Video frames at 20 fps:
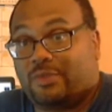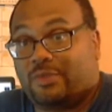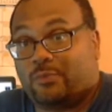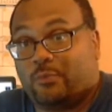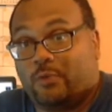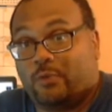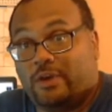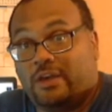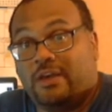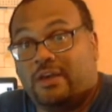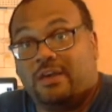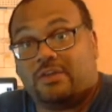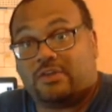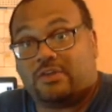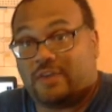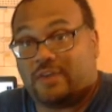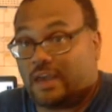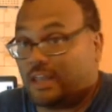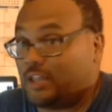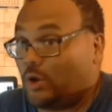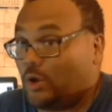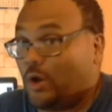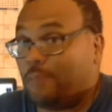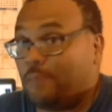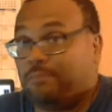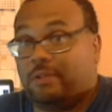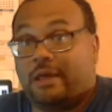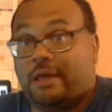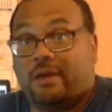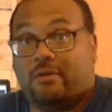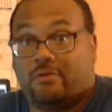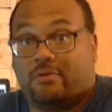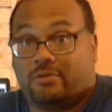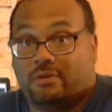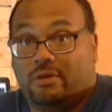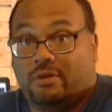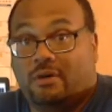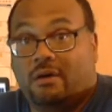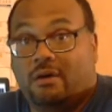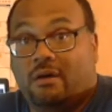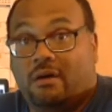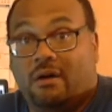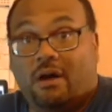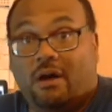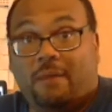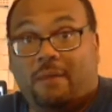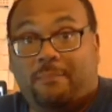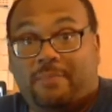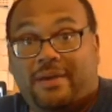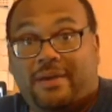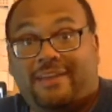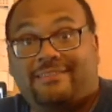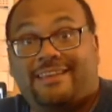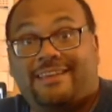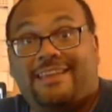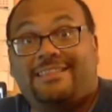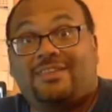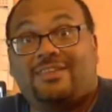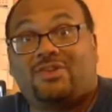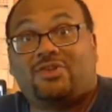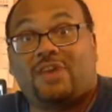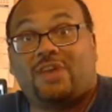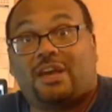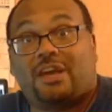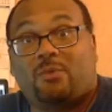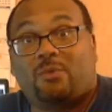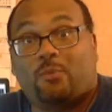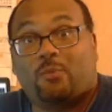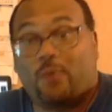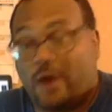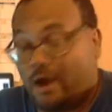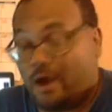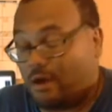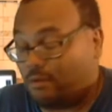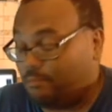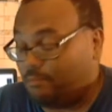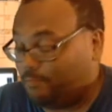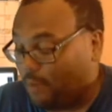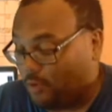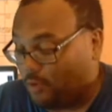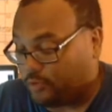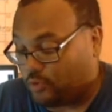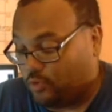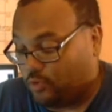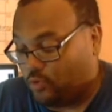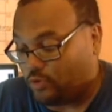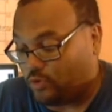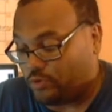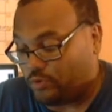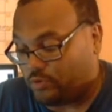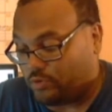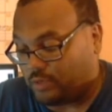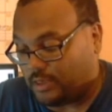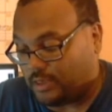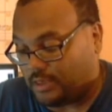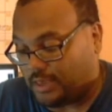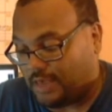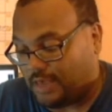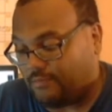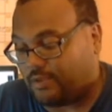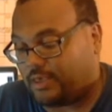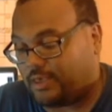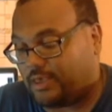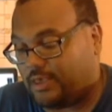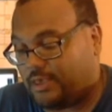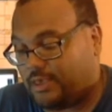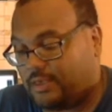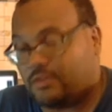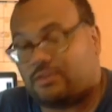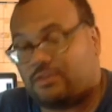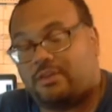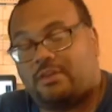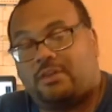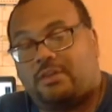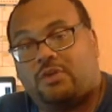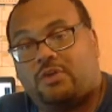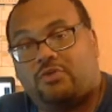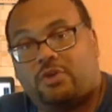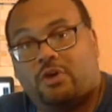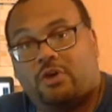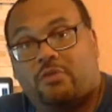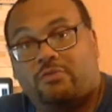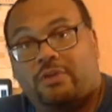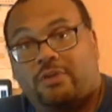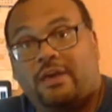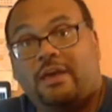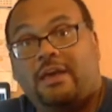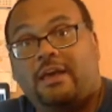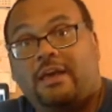three secondary players all picked in the second round, both corners and Kevin King and Sidney Jones,